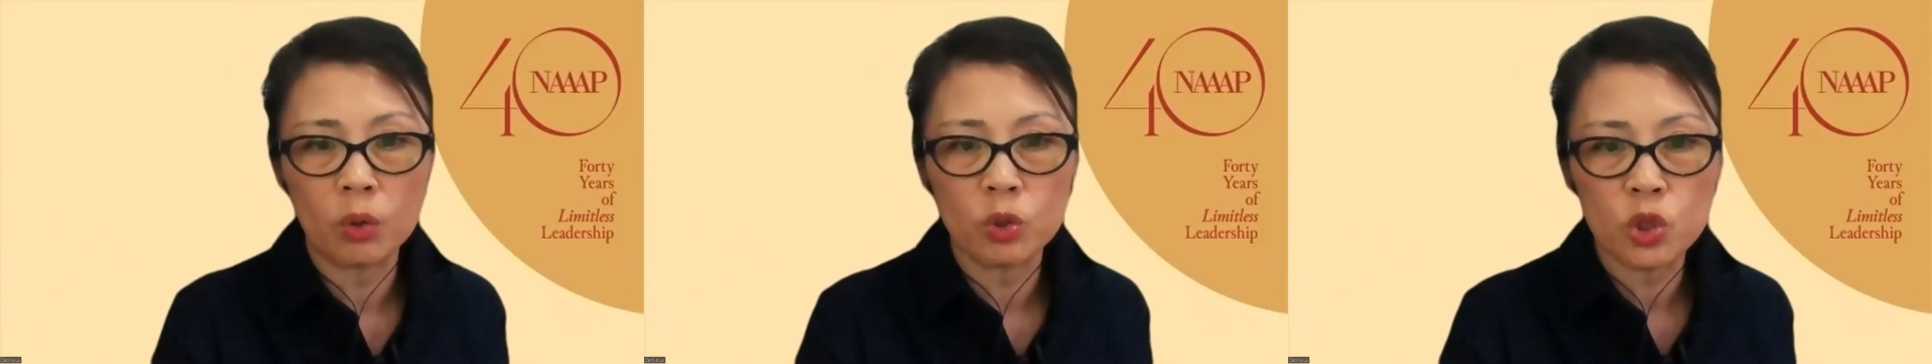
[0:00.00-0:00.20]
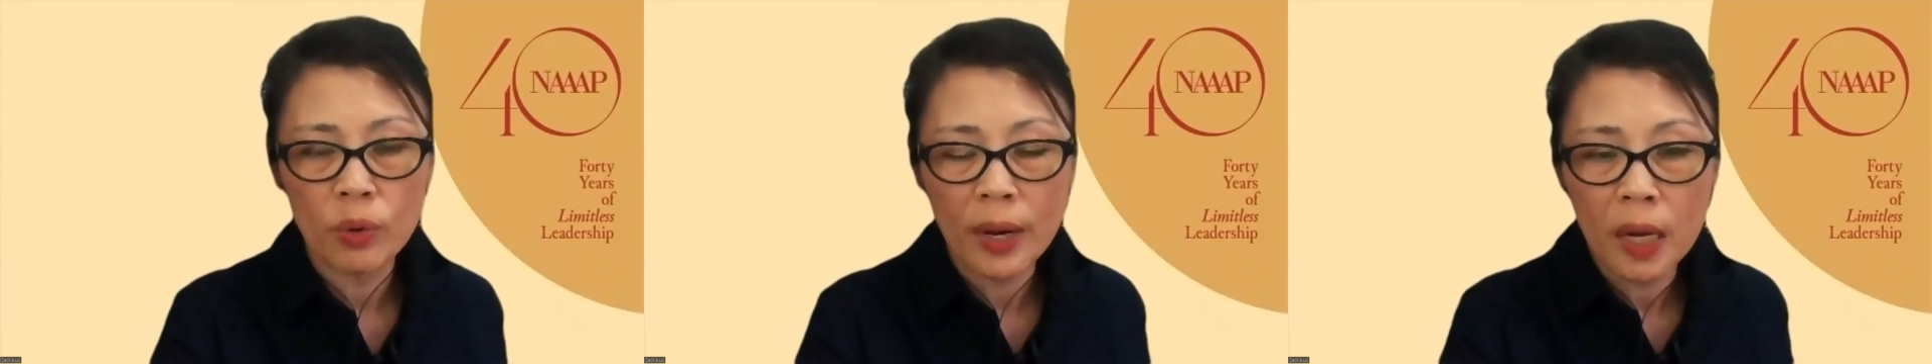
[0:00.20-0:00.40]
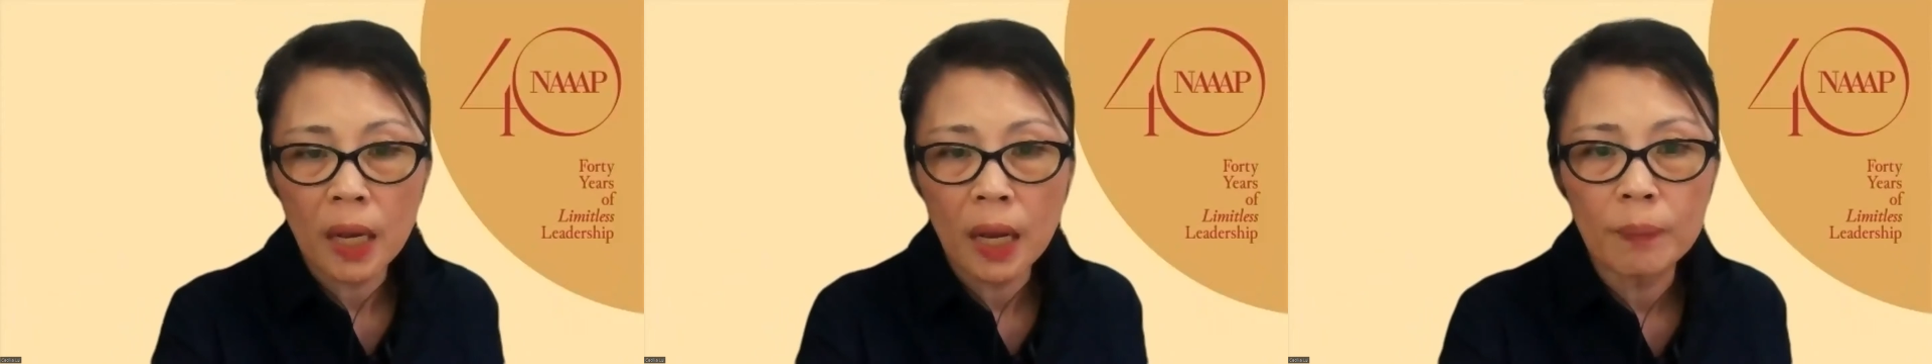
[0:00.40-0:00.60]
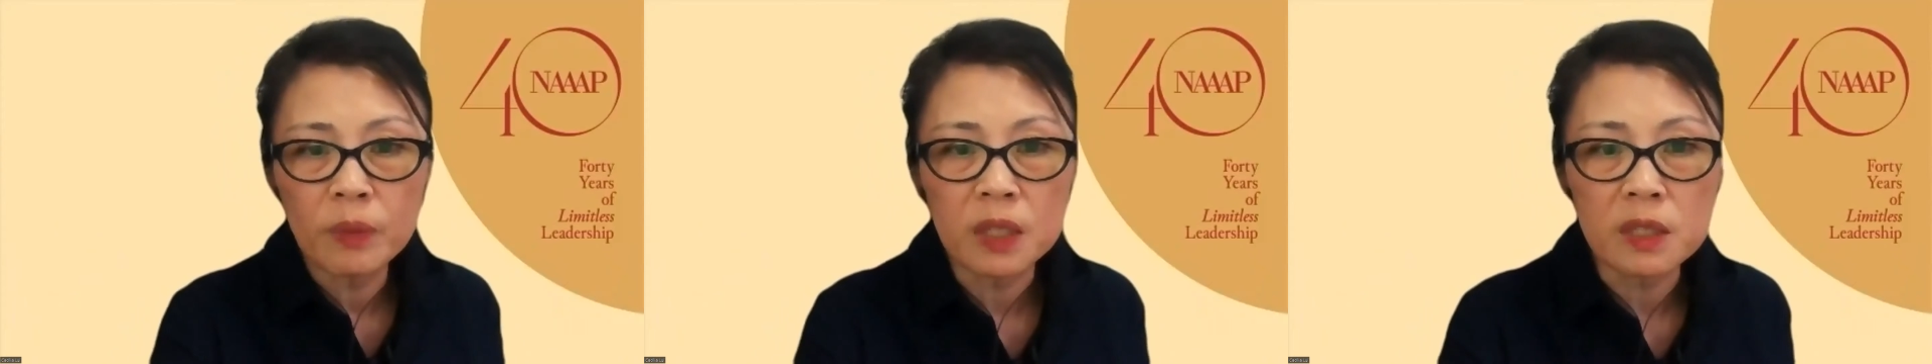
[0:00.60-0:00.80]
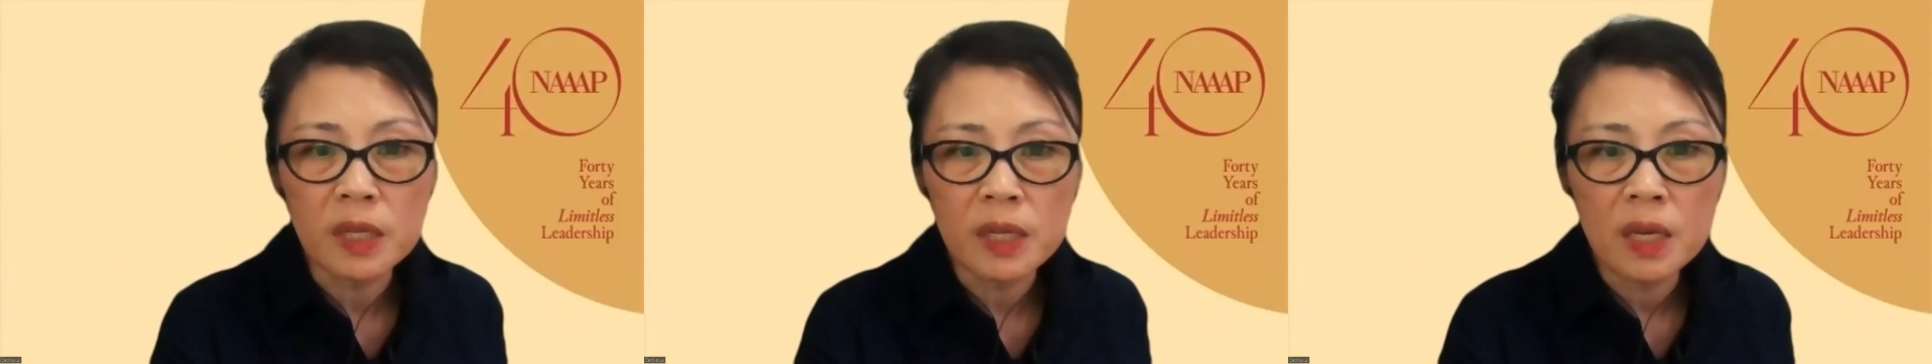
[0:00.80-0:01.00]
training up
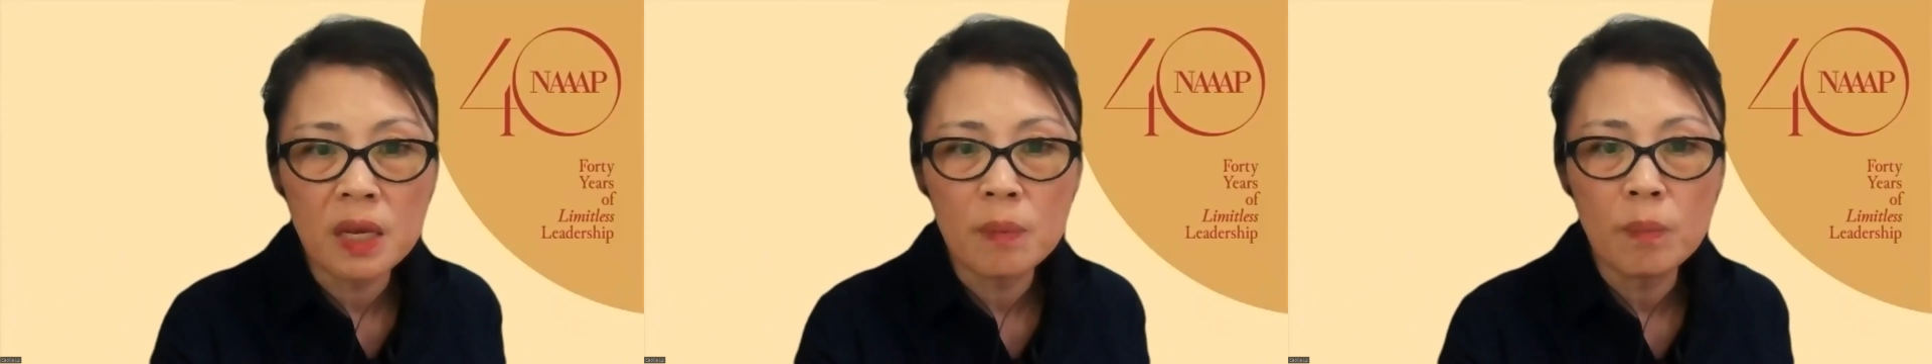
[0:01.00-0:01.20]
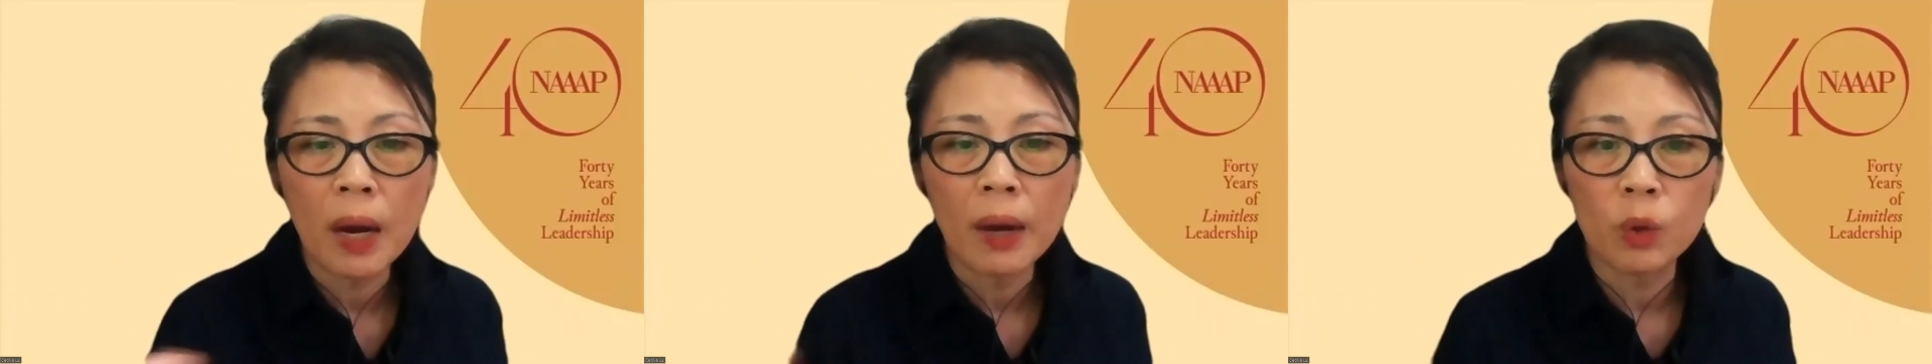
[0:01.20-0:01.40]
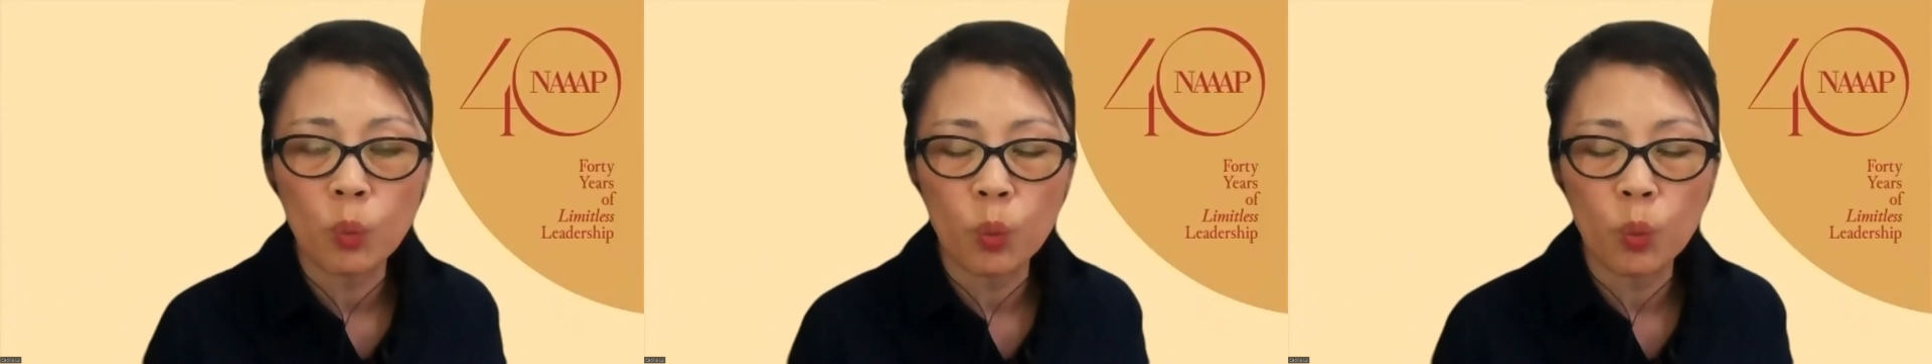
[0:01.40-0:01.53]
the team, how to